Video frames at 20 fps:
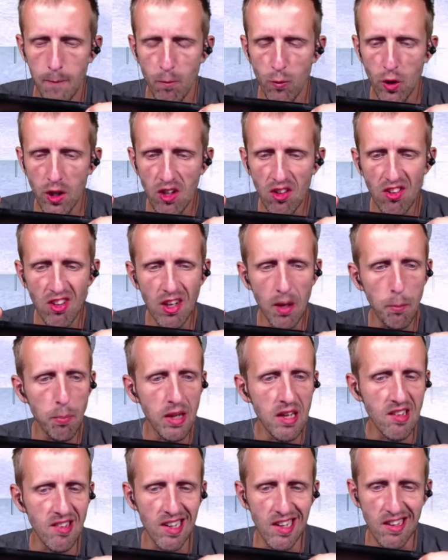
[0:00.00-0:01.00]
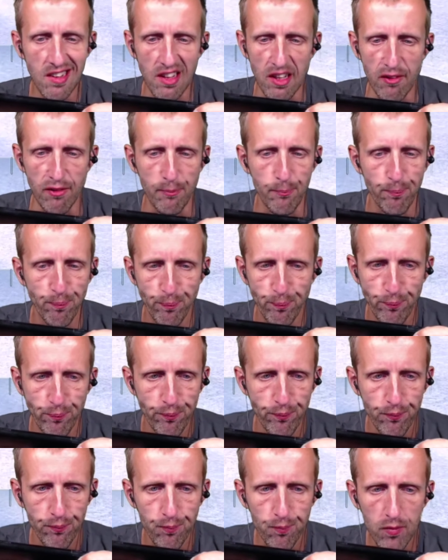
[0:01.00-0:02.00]
You can see I'm being tentative.
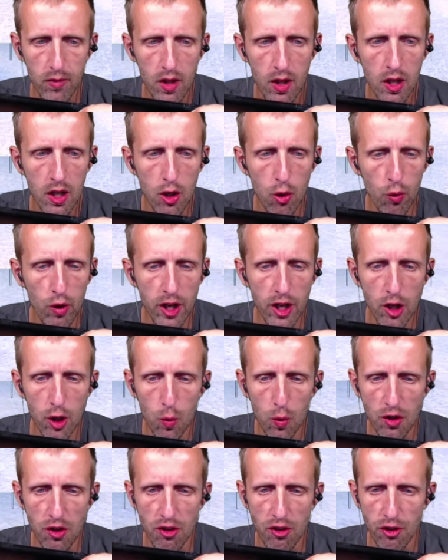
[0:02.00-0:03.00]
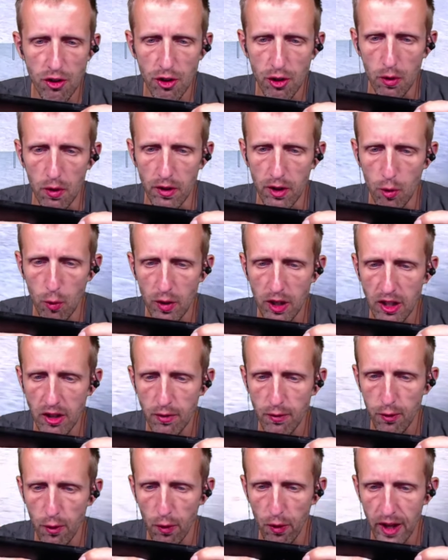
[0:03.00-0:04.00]
I don't really know what to do, and the reason
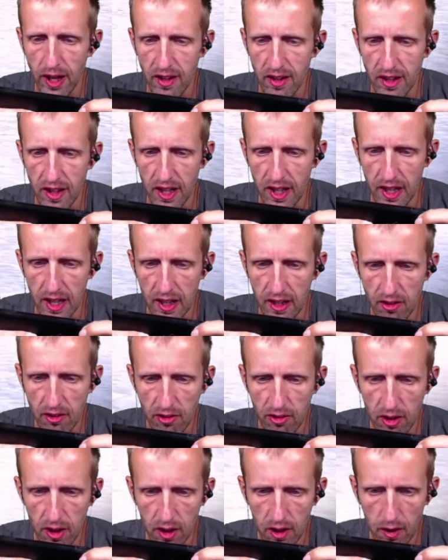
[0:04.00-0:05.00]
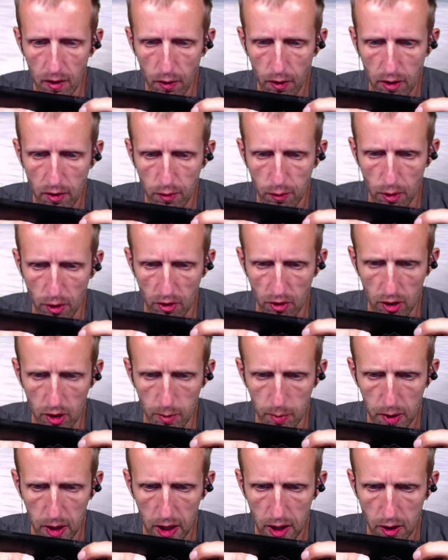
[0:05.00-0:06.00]
for that is uh, this, for
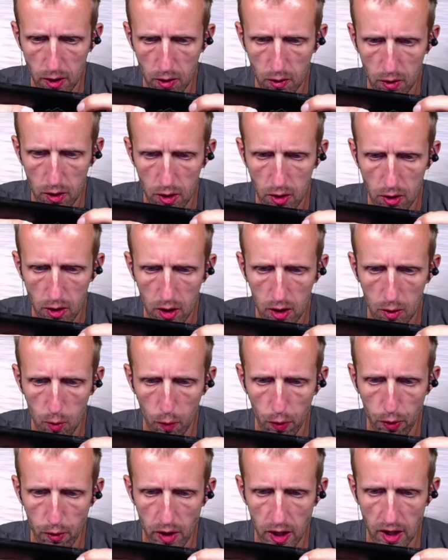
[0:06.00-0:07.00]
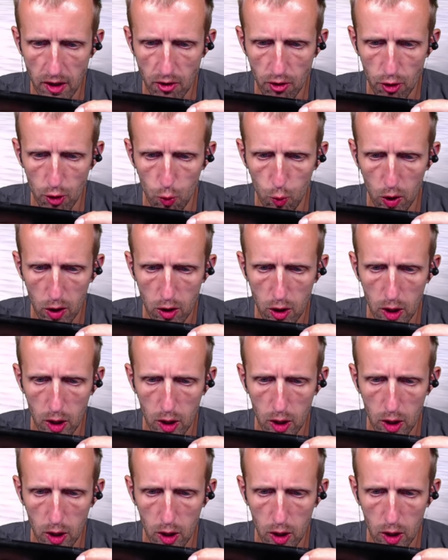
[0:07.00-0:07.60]
example. I don't know. Three, two, one.